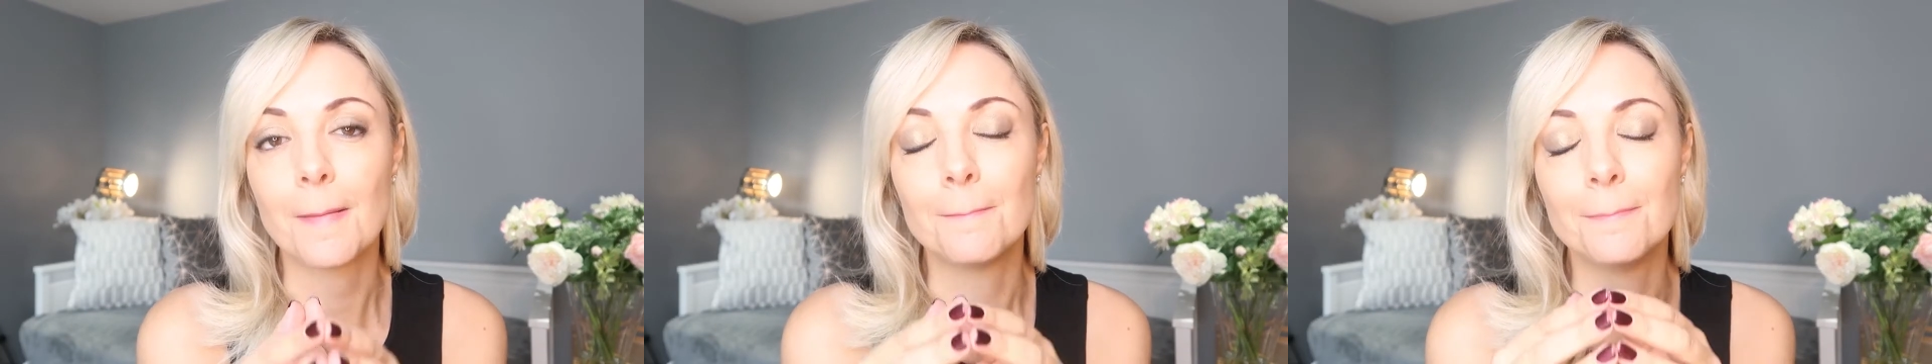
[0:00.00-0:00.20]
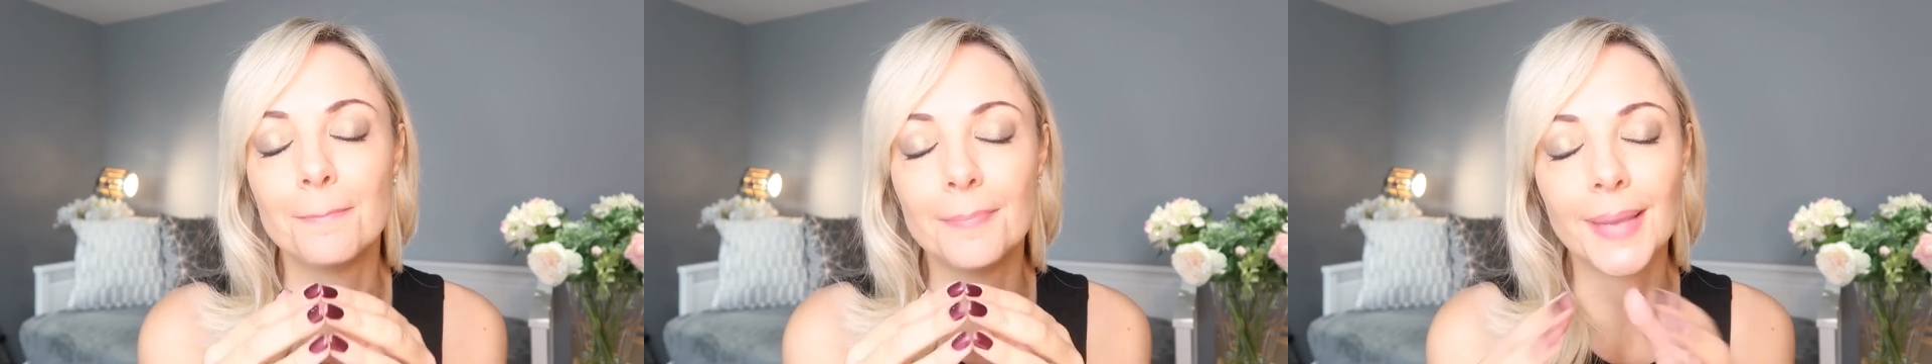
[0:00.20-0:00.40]

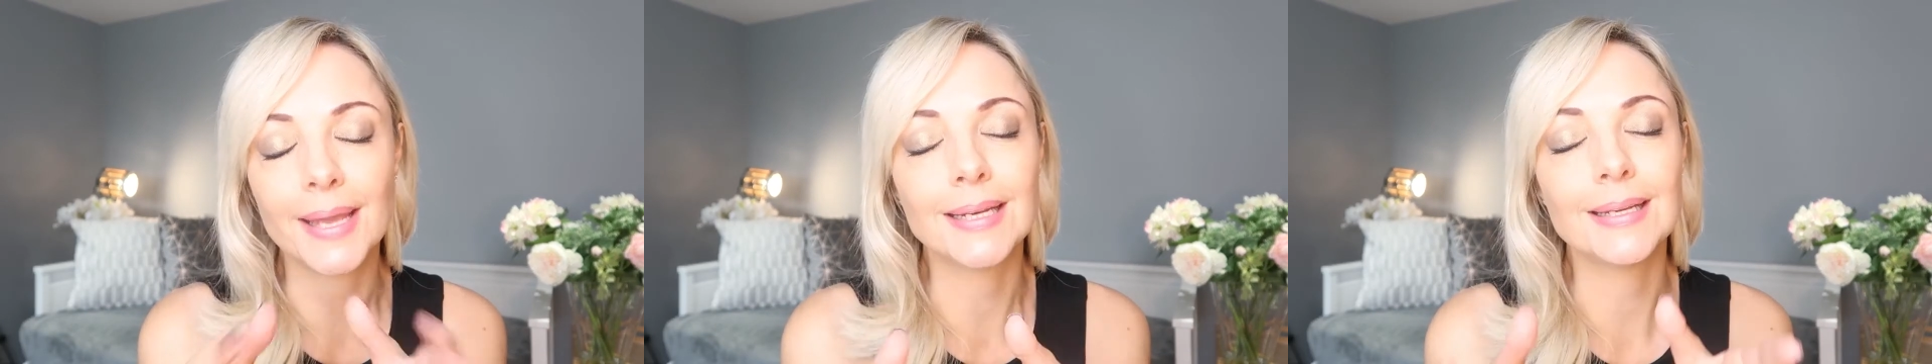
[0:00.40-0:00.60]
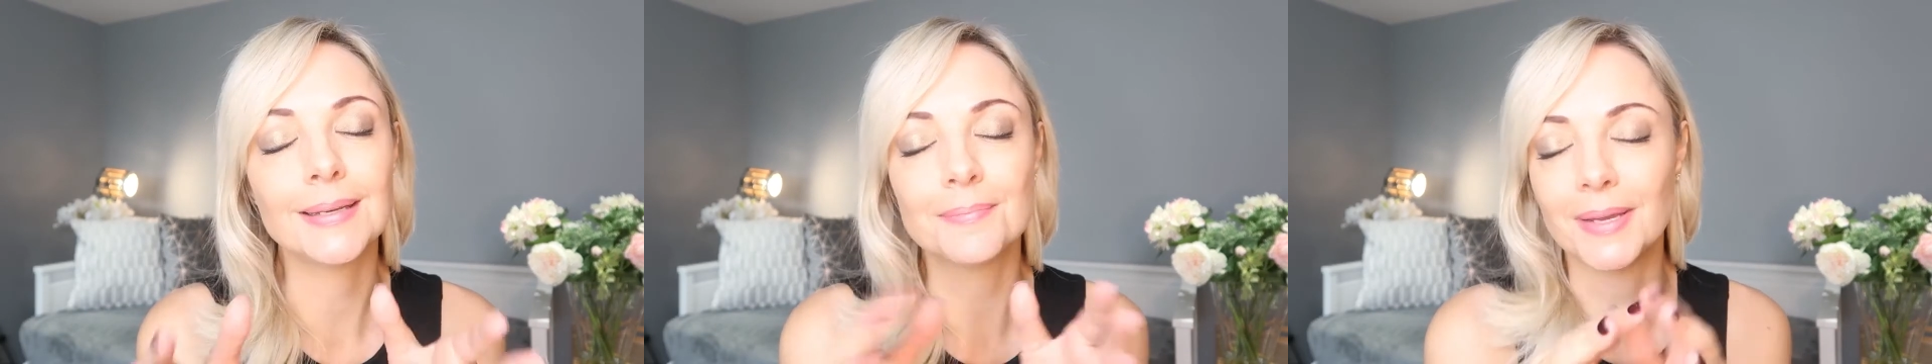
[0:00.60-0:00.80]

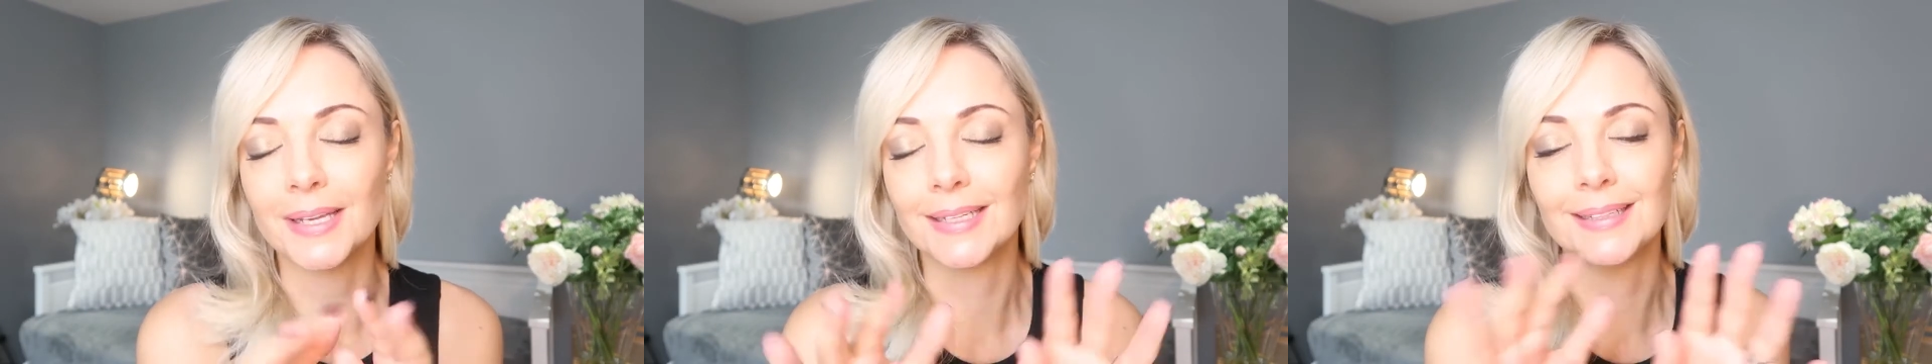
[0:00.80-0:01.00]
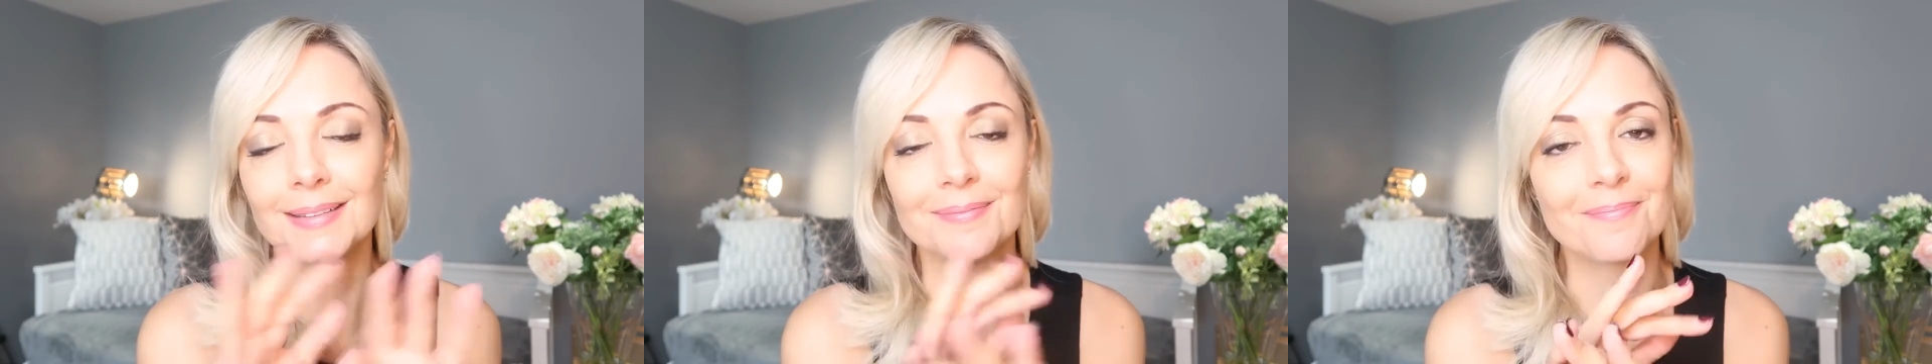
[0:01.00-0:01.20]

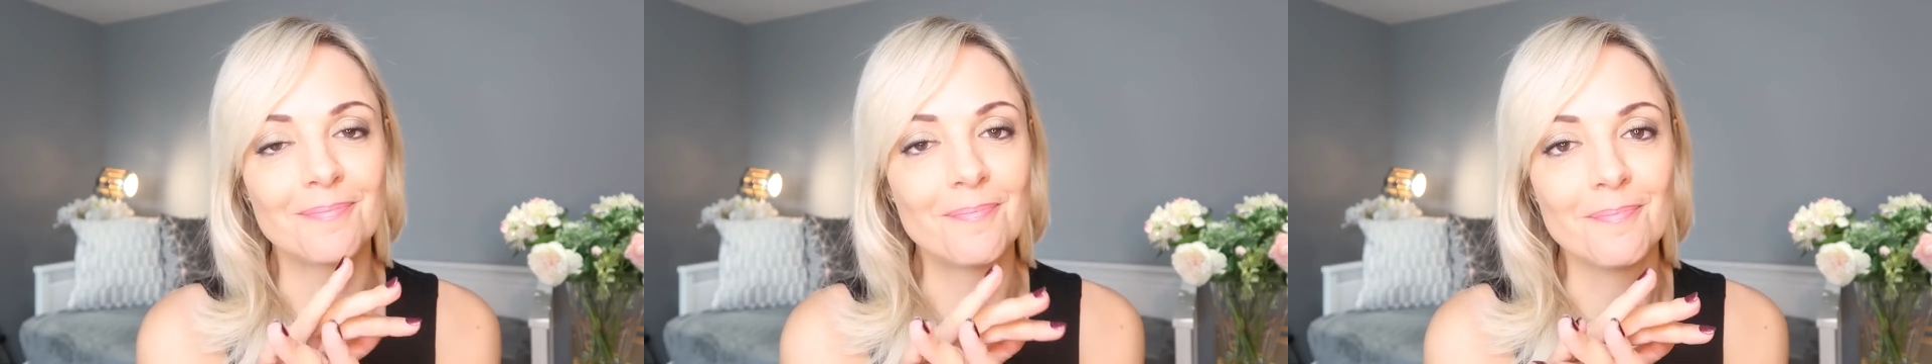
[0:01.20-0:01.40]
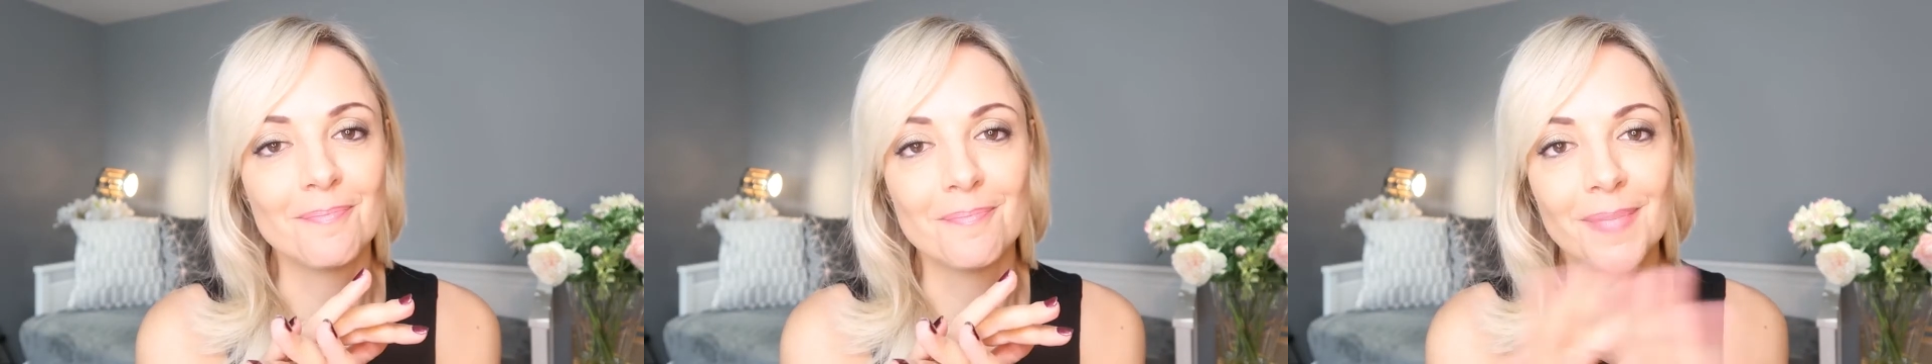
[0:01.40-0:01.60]

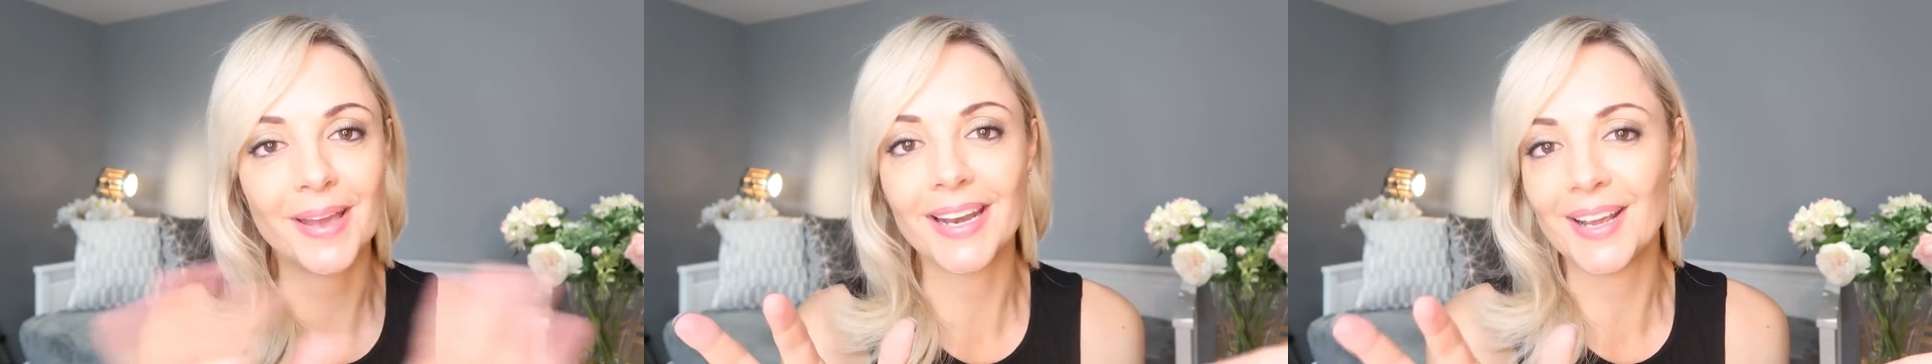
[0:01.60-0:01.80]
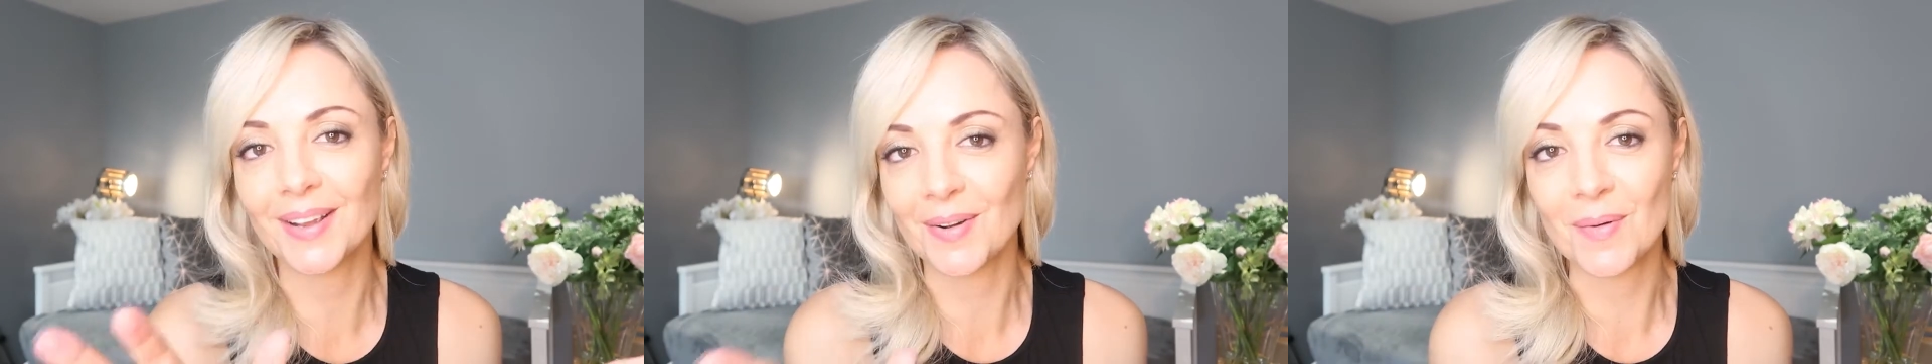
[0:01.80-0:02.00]

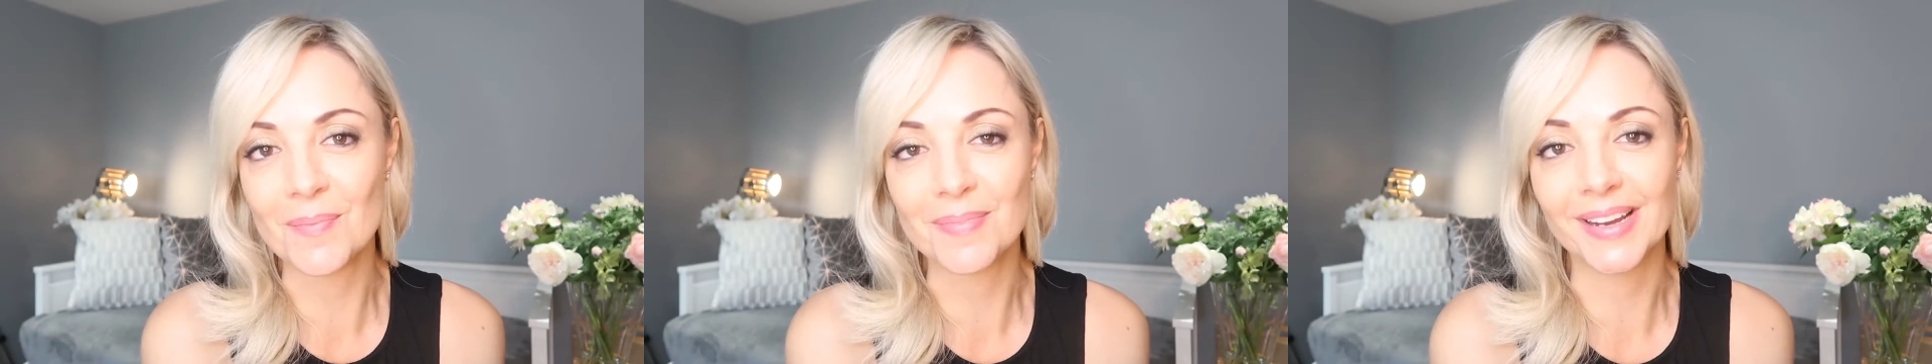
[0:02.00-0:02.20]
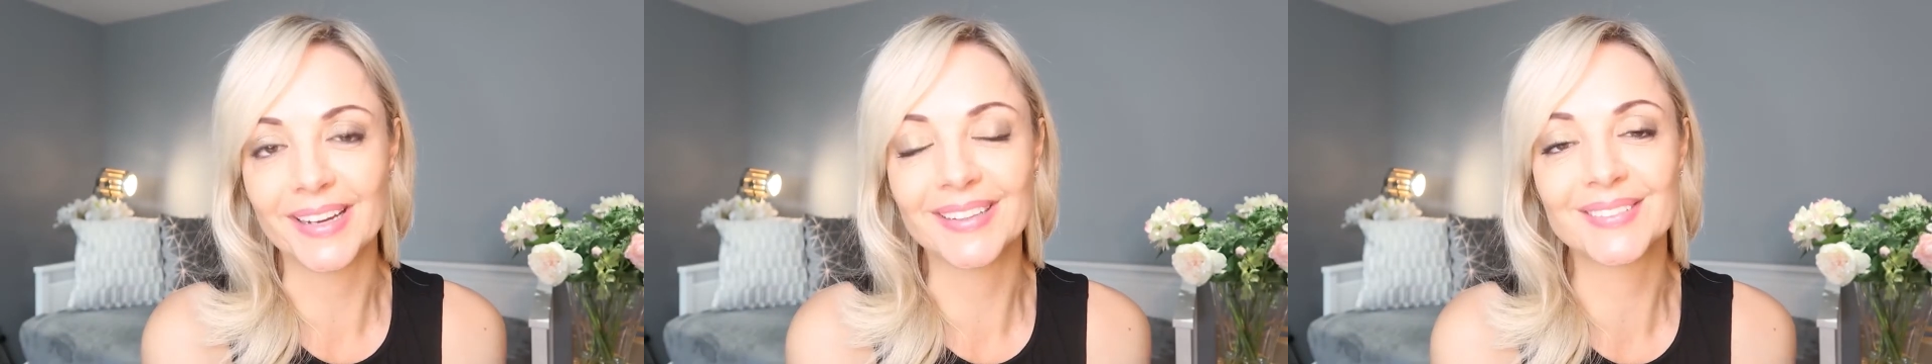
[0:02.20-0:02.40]
many
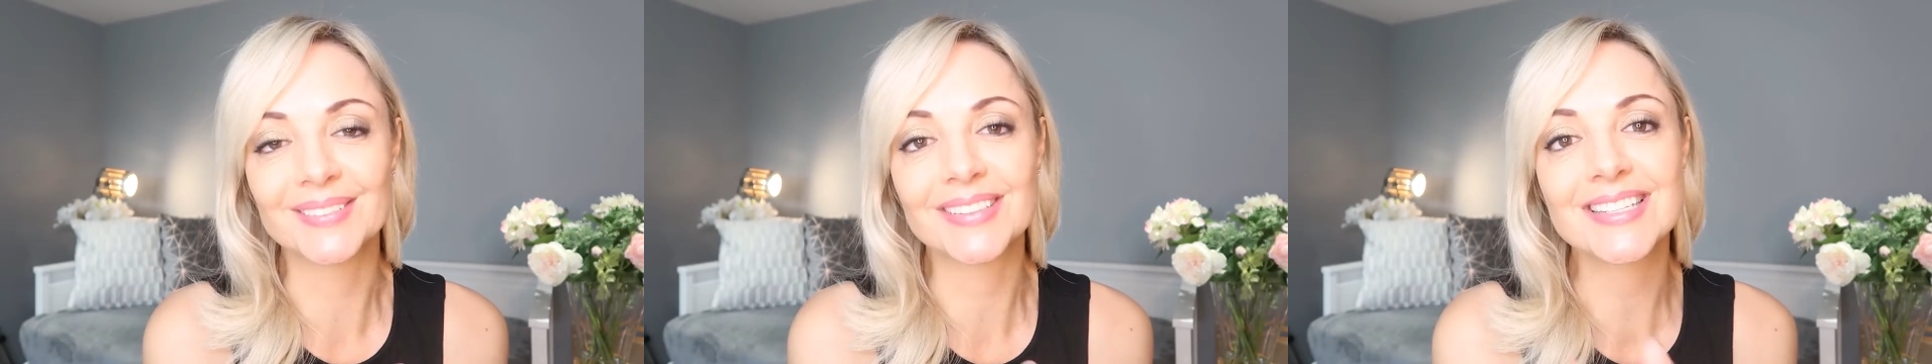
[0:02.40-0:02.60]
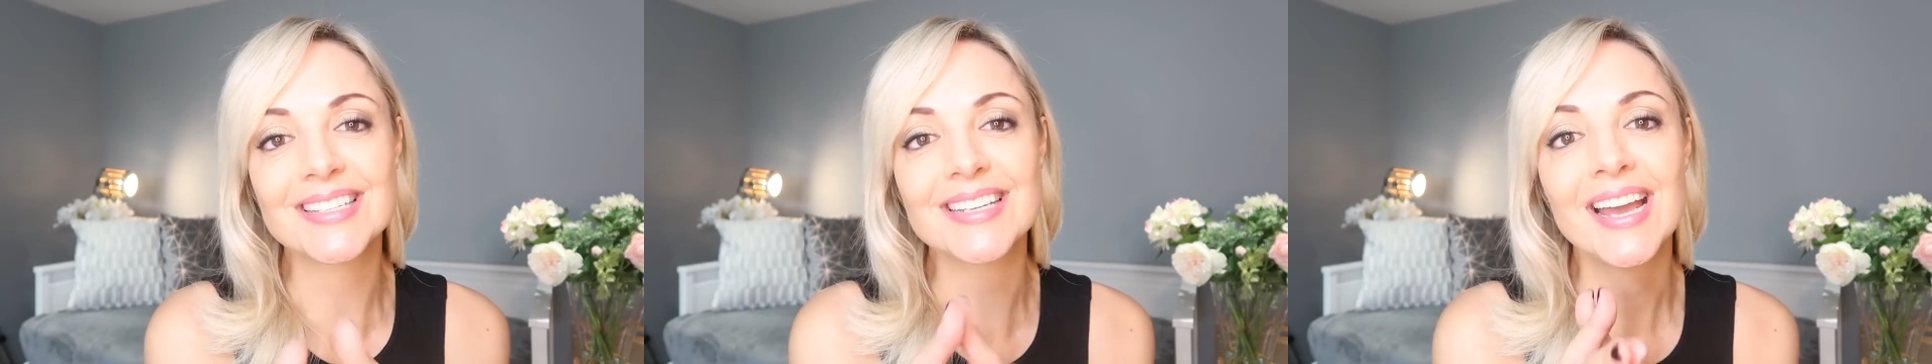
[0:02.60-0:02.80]

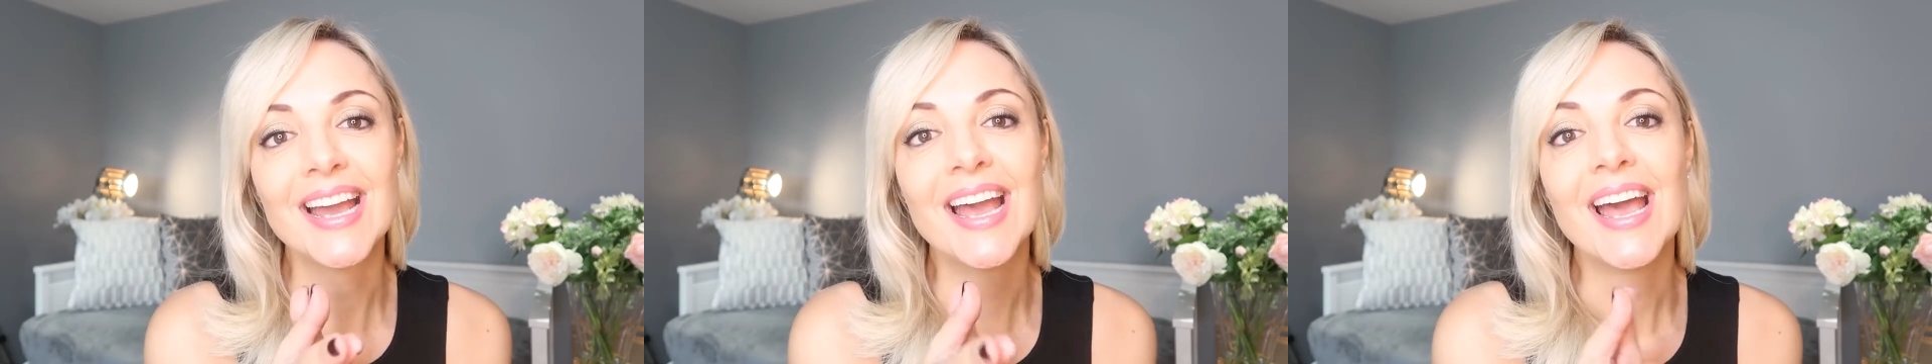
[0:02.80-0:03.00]
compounds,